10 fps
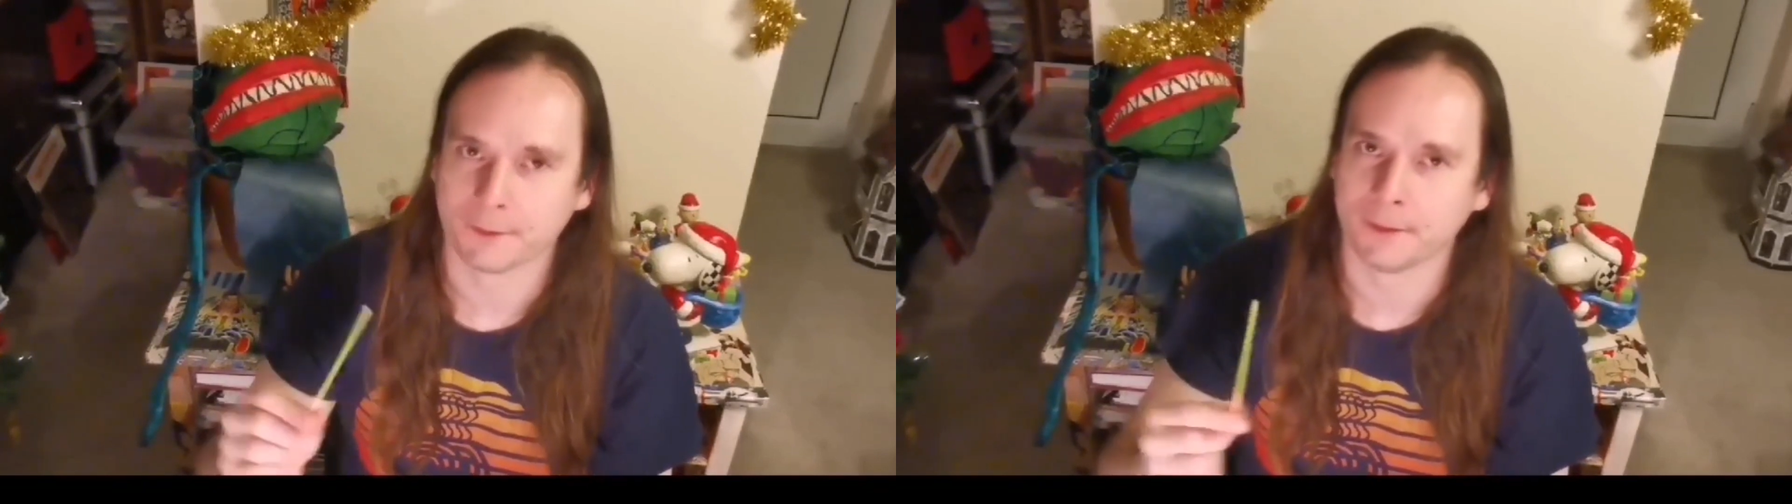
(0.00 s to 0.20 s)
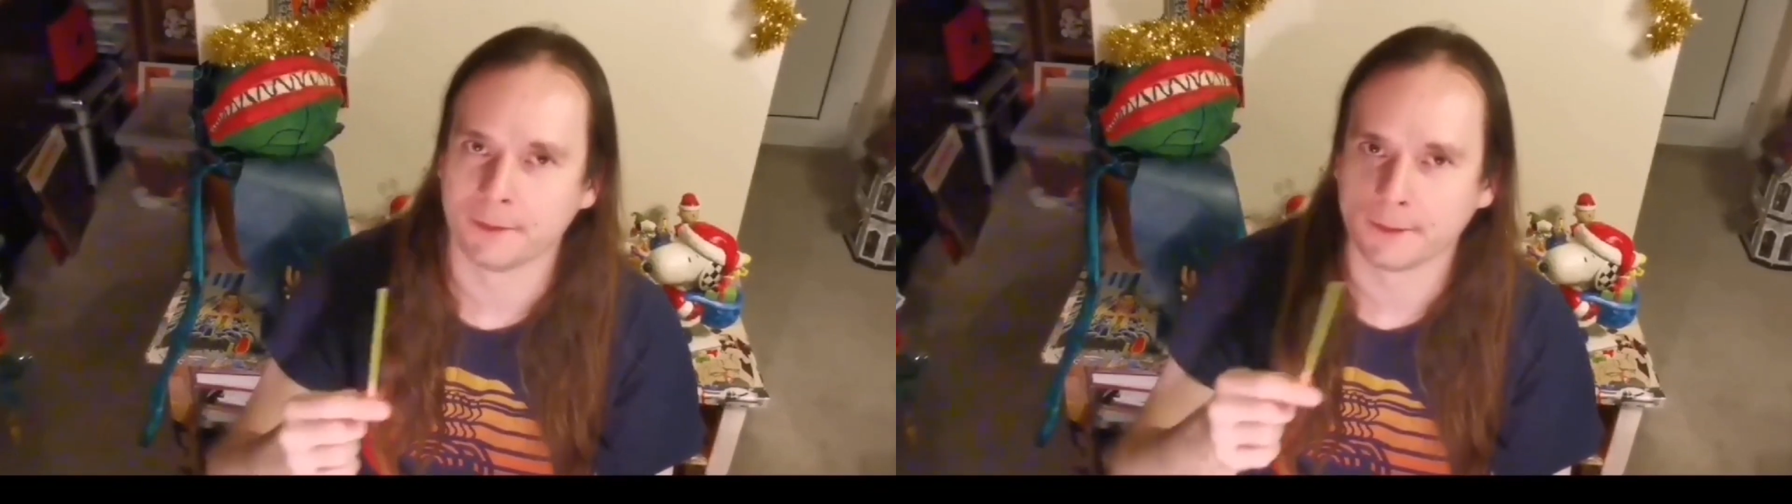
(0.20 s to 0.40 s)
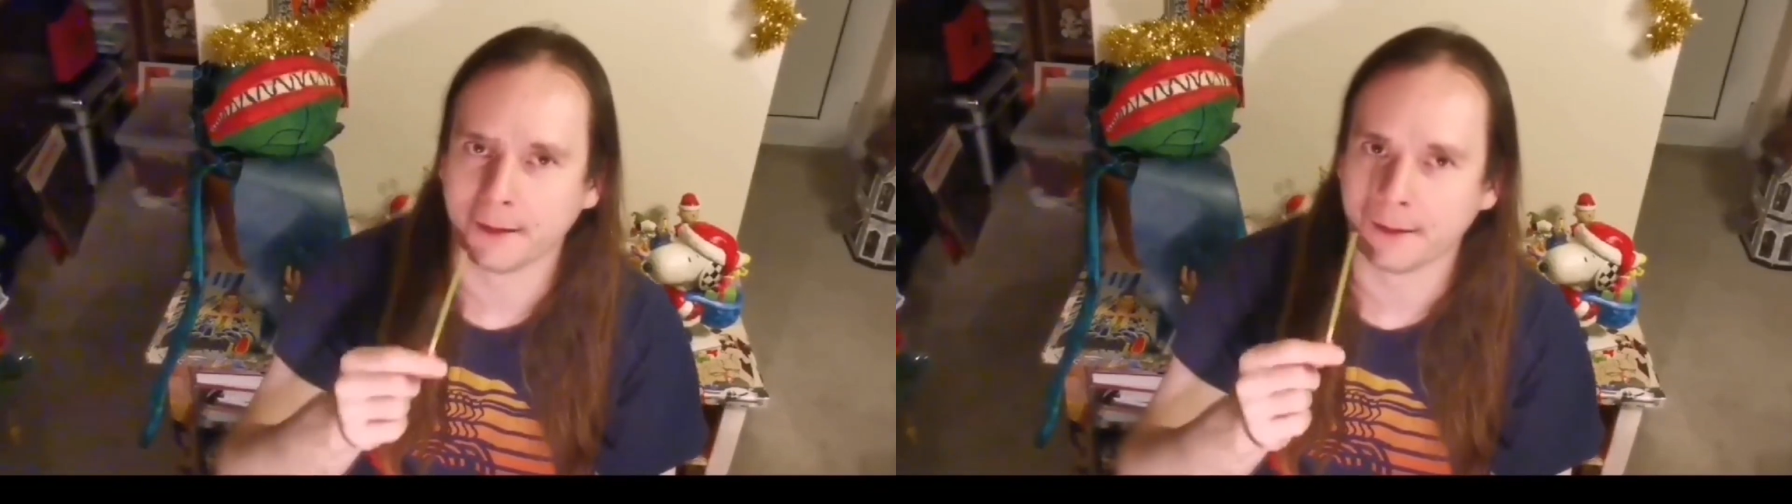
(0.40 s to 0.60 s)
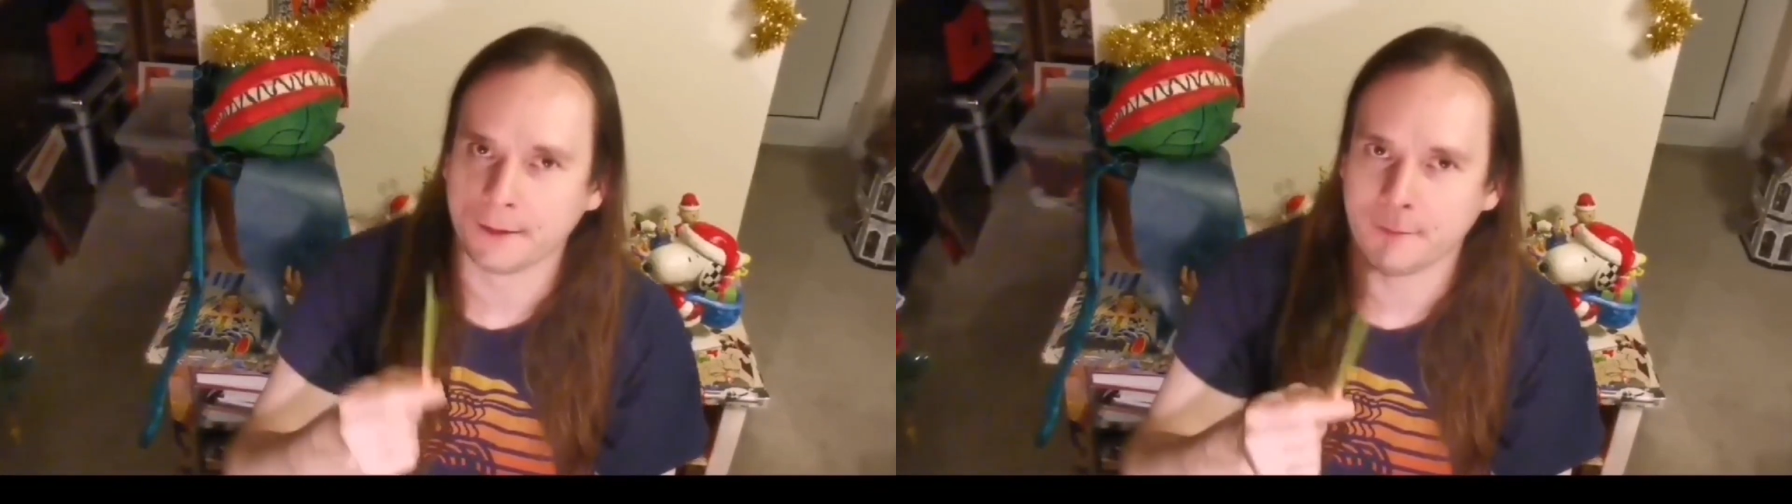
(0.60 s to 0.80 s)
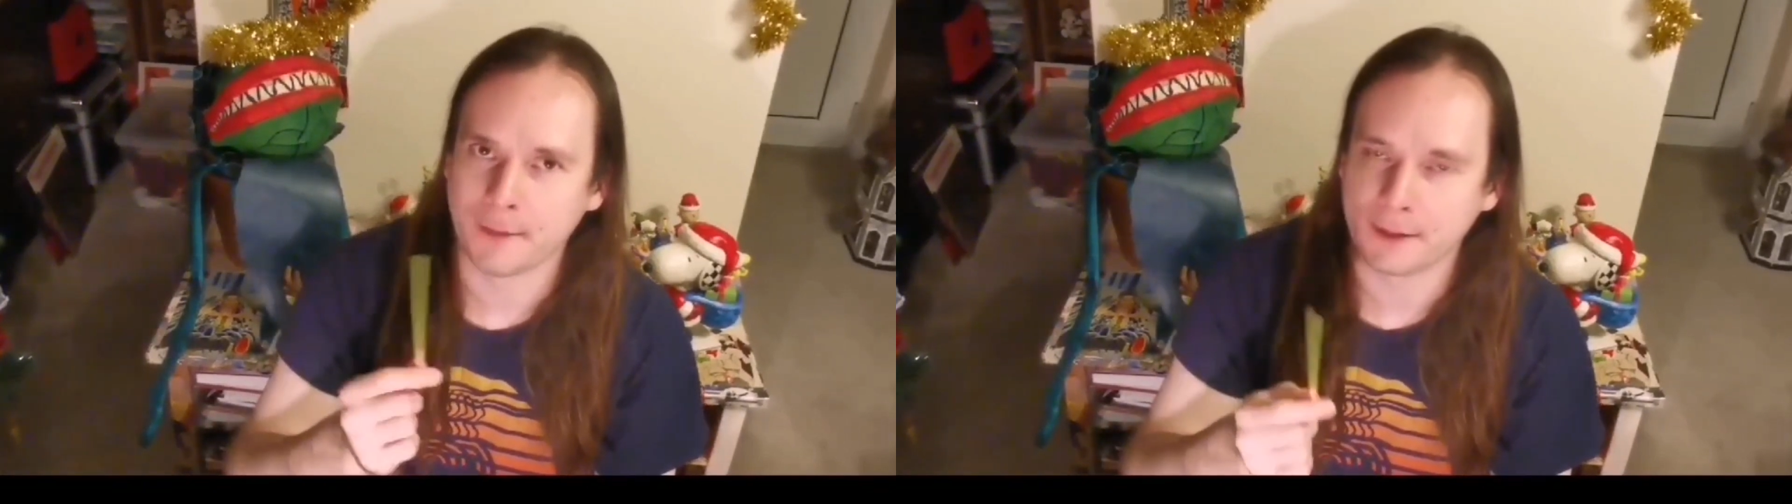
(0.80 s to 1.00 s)
might as well
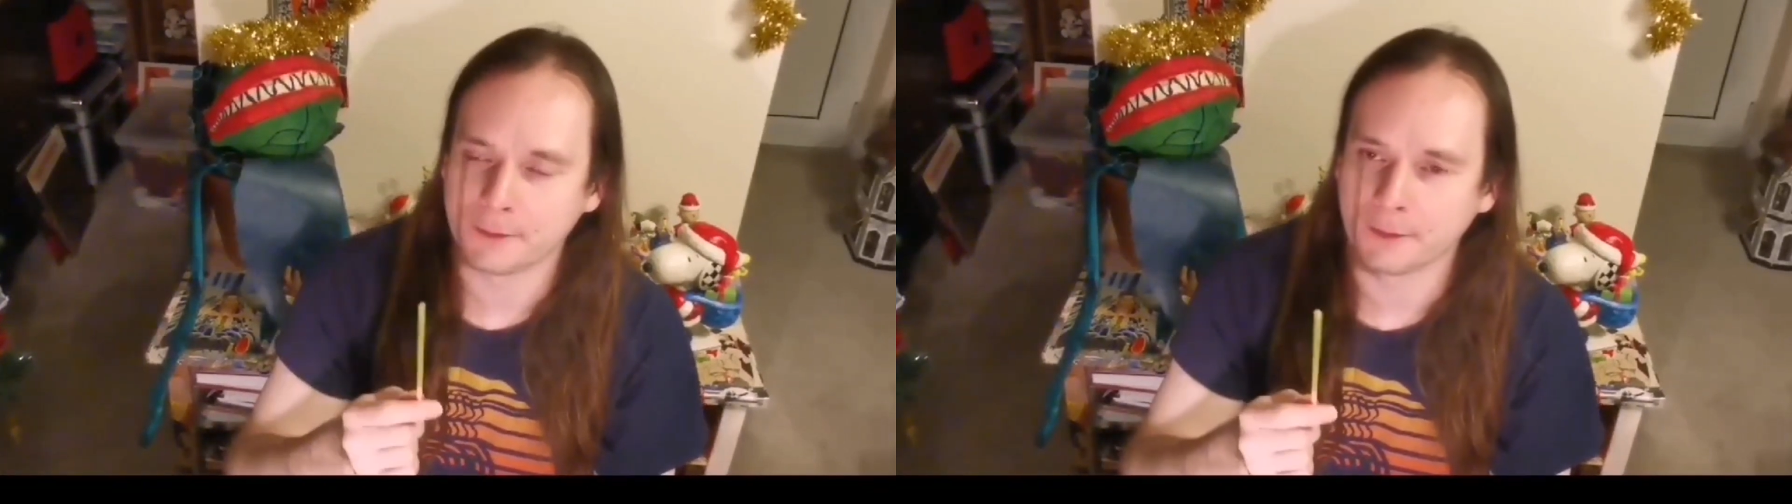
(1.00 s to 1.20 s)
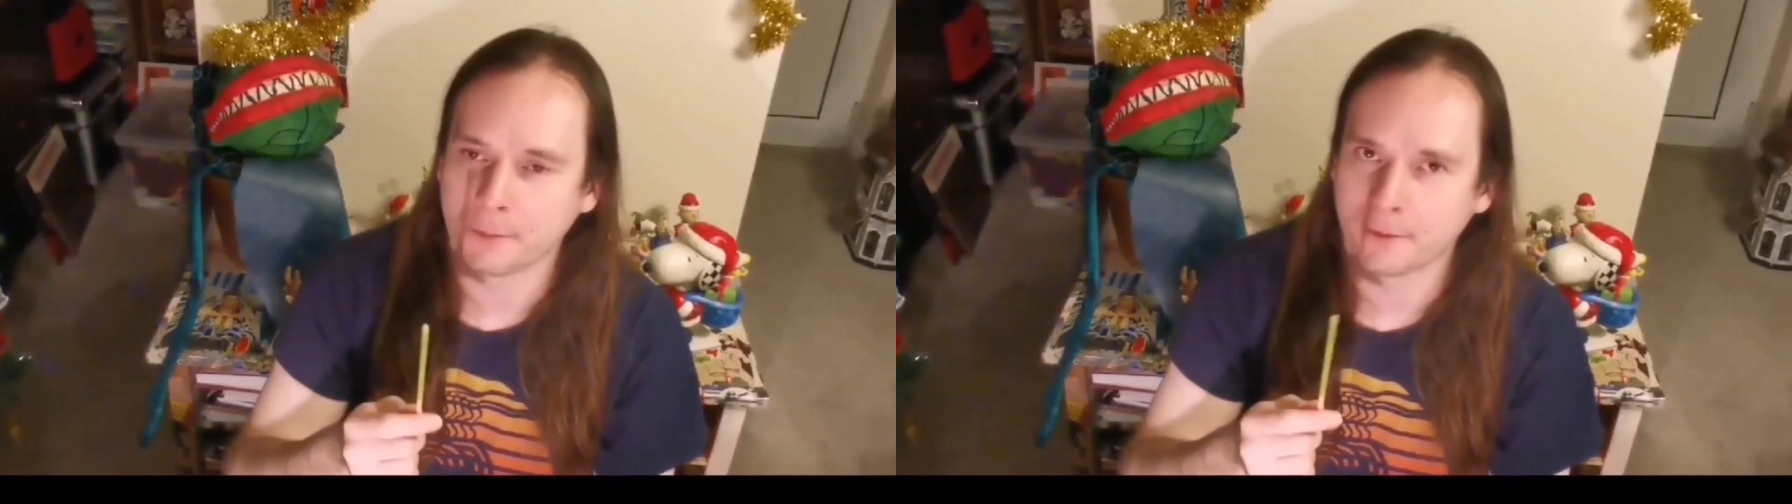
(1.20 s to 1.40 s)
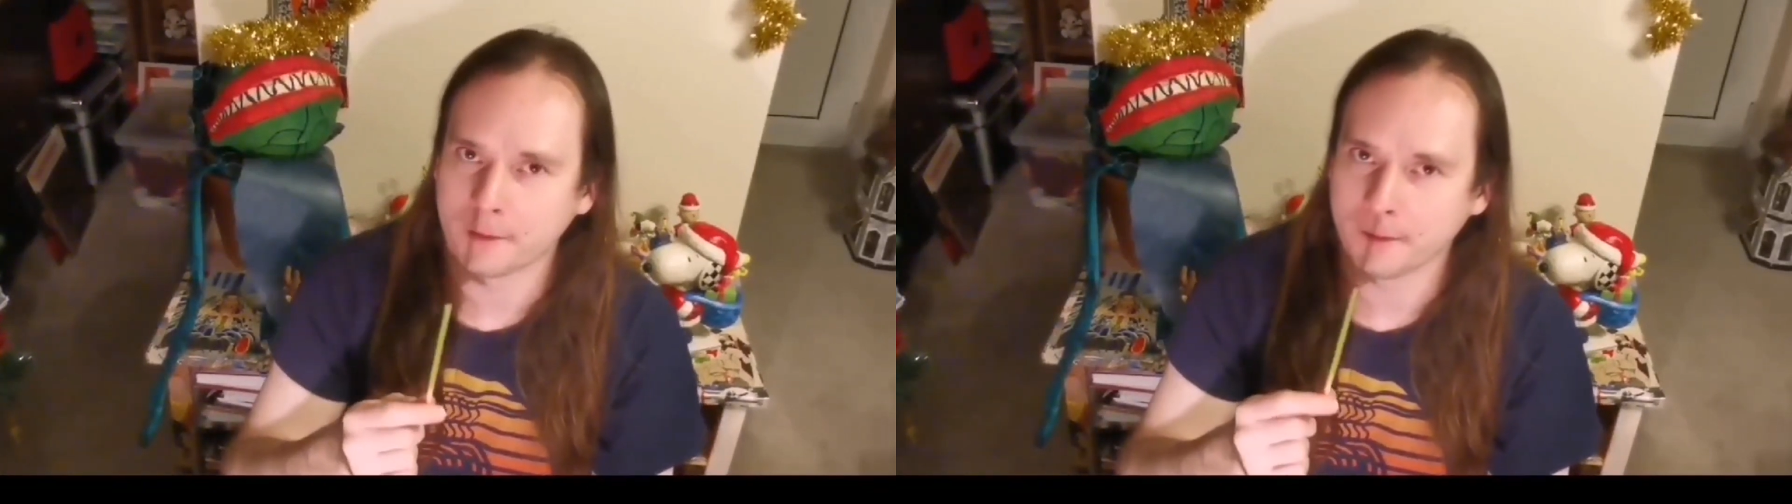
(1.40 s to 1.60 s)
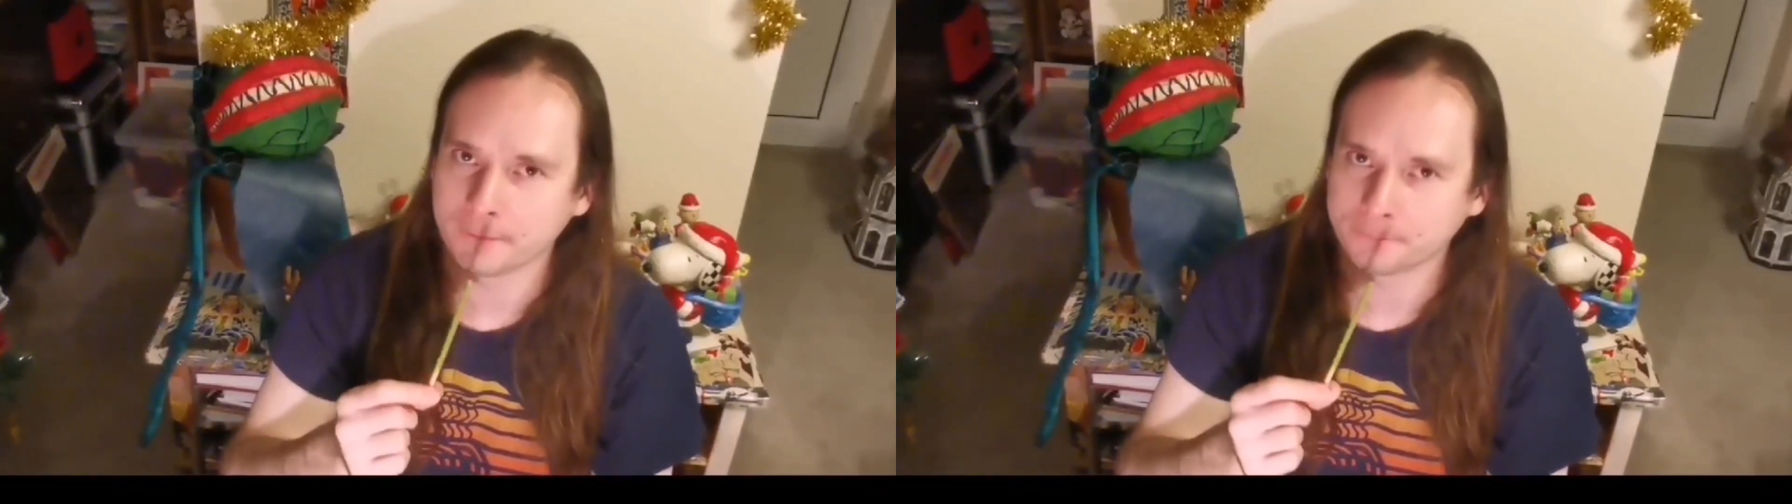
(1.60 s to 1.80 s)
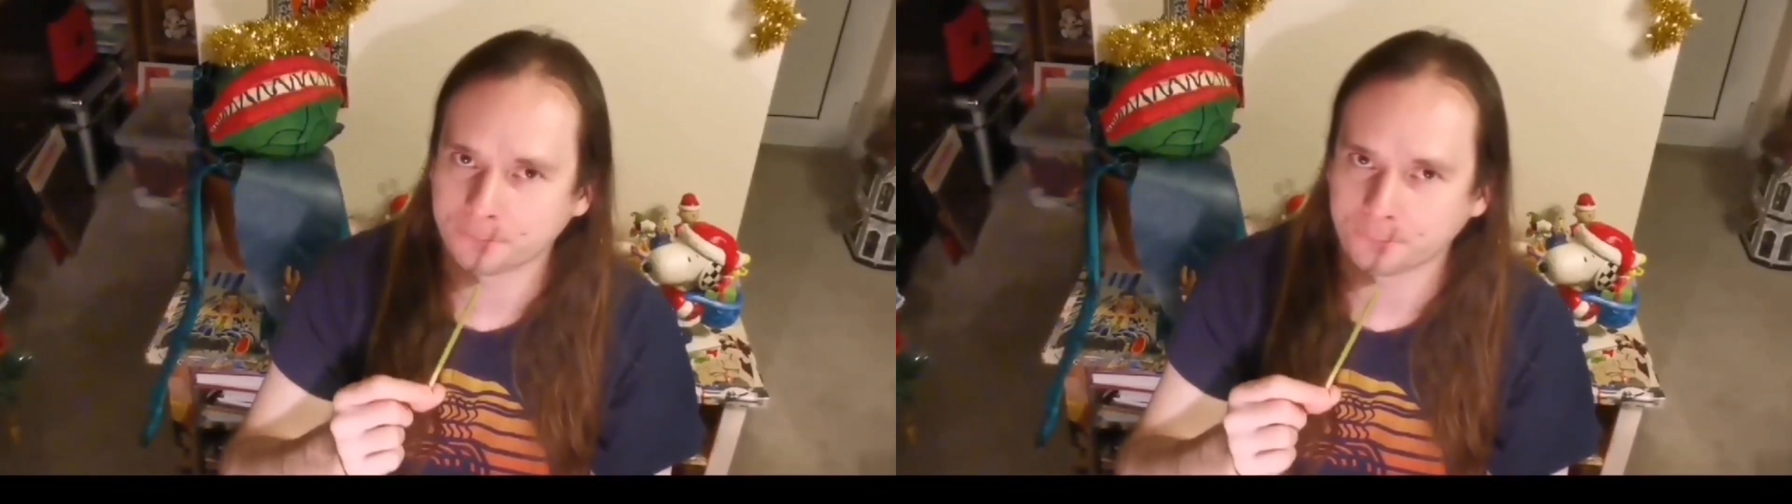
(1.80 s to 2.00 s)
just get the matcha
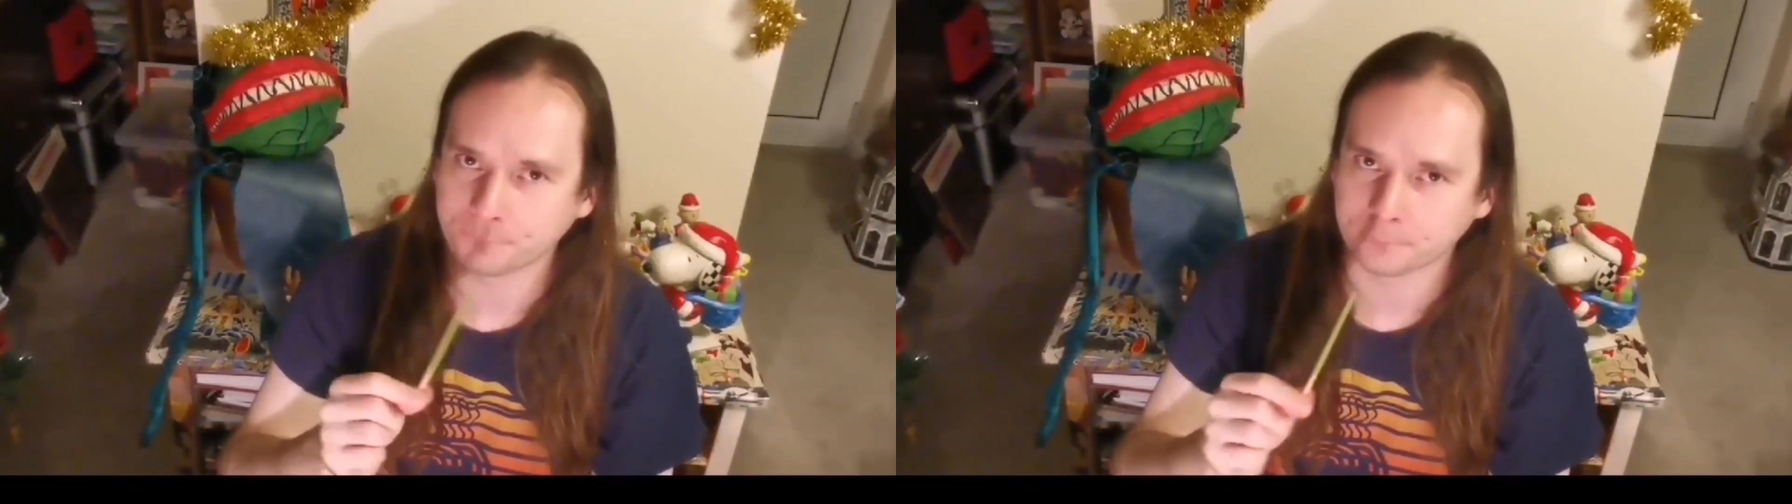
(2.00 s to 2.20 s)
Pocky